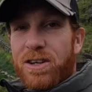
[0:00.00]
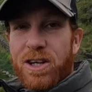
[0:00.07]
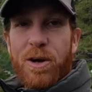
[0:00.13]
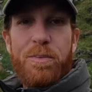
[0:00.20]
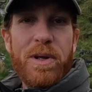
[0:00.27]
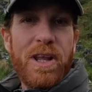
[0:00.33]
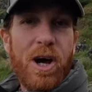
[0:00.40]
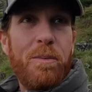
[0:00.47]
on
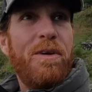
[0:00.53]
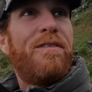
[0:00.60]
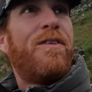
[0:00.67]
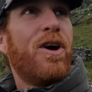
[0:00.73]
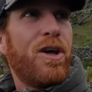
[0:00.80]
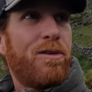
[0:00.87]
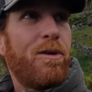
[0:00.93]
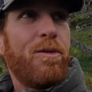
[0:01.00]
up a little bit
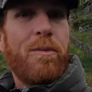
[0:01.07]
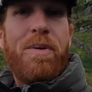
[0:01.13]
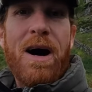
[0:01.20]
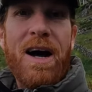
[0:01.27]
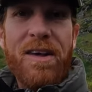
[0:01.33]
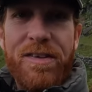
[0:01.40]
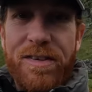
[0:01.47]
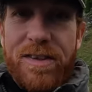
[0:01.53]
further up the
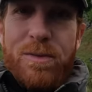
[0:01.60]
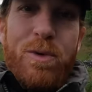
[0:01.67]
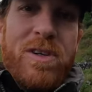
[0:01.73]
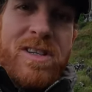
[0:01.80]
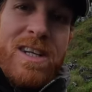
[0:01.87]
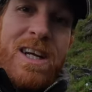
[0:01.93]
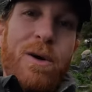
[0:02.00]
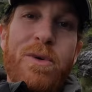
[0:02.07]
path. We'll
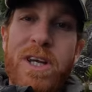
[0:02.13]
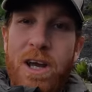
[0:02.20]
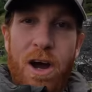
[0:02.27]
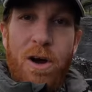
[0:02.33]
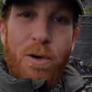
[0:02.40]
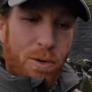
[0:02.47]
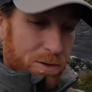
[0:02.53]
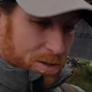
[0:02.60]
see how we
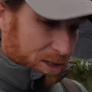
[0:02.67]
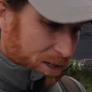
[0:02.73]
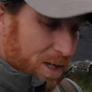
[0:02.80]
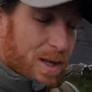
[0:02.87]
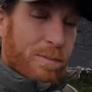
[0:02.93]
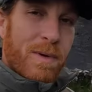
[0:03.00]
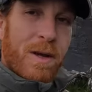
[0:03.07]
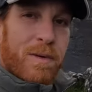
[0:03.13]
go.
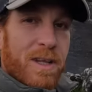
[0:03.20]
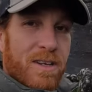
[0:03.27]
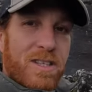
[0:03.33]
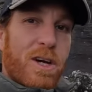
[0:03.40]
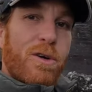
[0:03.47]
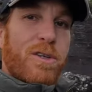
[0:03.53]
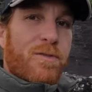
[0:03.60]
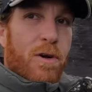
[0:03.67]
Maybe let's
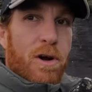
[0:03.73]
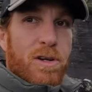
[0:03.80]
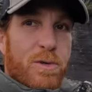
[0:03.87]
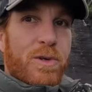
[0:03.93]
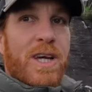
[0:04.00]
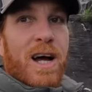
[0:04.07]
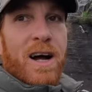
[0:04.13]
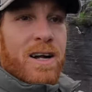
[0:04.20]
go as far as
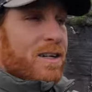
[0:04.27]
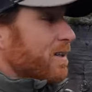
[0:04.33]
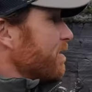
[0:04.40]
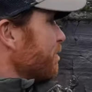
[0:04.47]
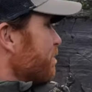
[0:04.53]
we can.